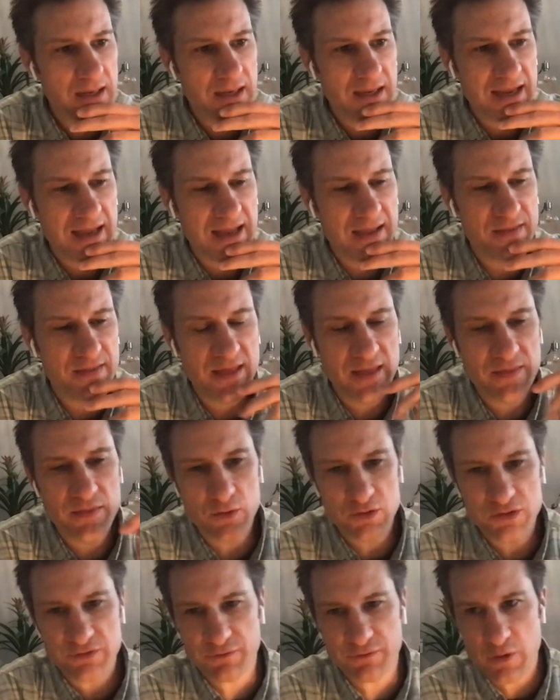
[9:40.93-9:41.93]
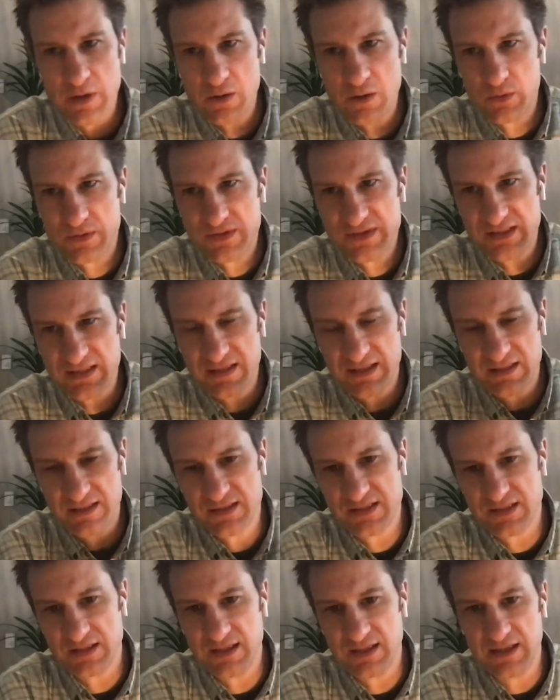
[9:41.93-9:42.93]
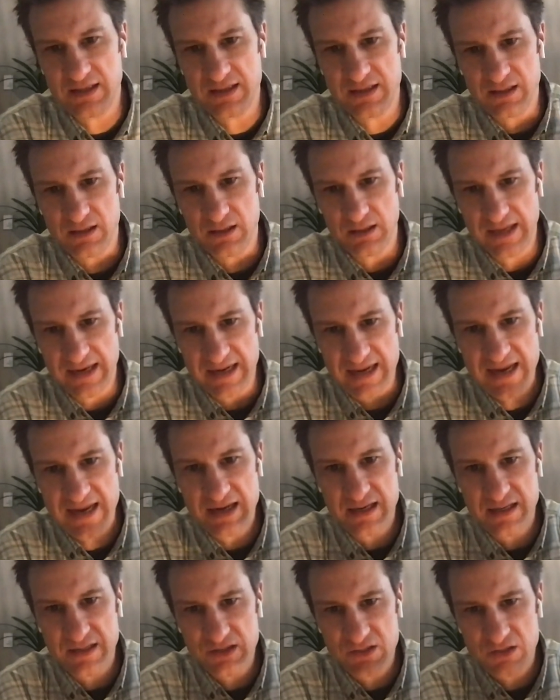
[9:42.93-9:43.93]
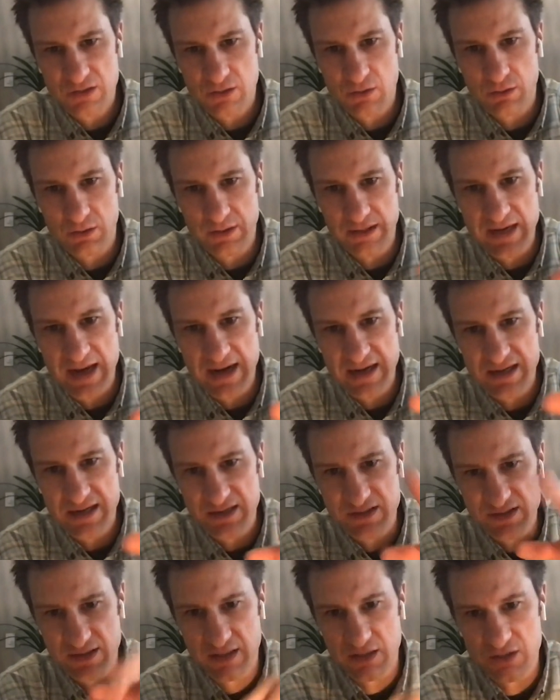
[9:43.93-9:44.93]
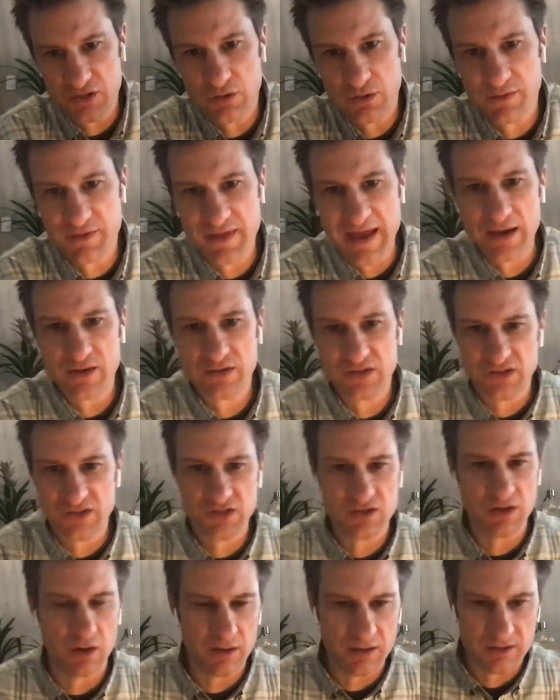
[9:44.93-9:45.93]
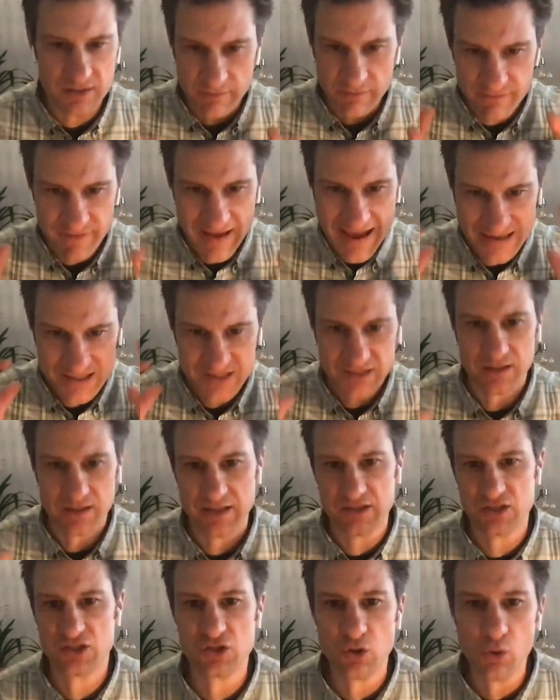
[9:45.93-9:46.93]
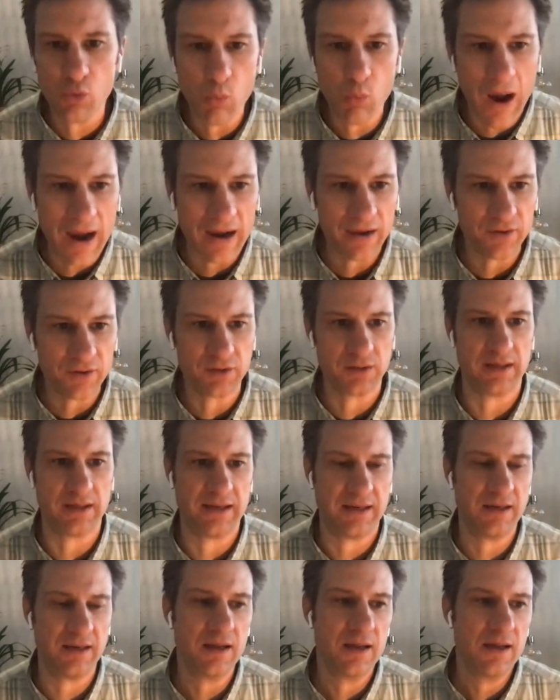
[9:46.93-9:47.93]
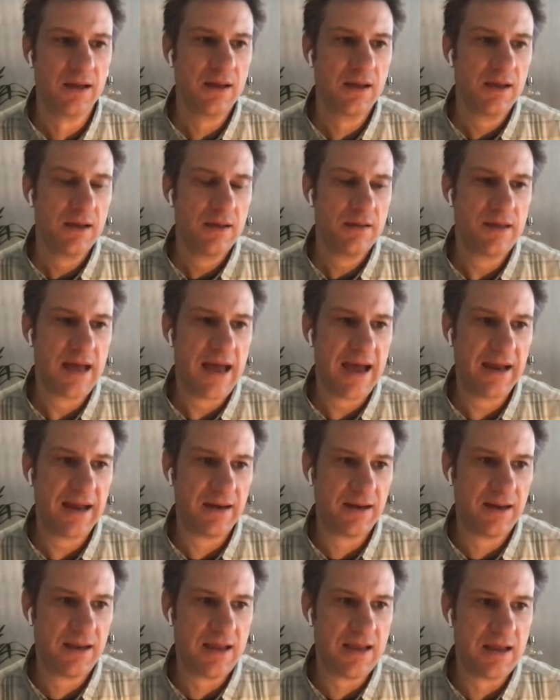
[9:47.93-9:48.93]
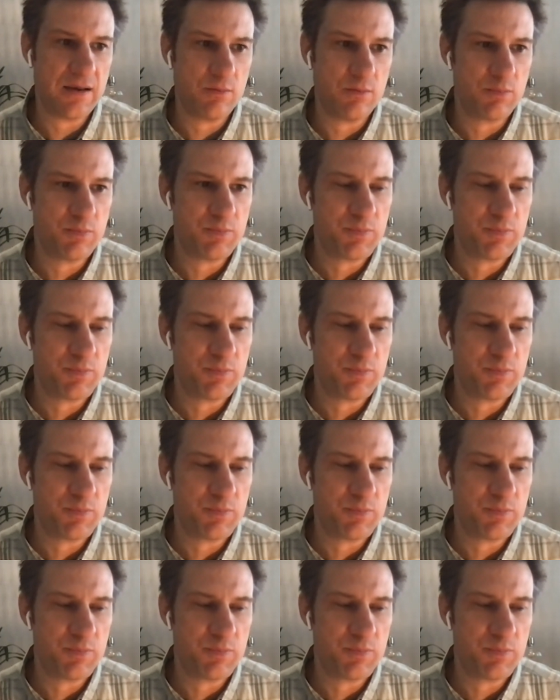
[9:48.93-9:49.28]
And then those frequencies in the late 80s, early 90s, and then 2000s started to vacillate so wildly that it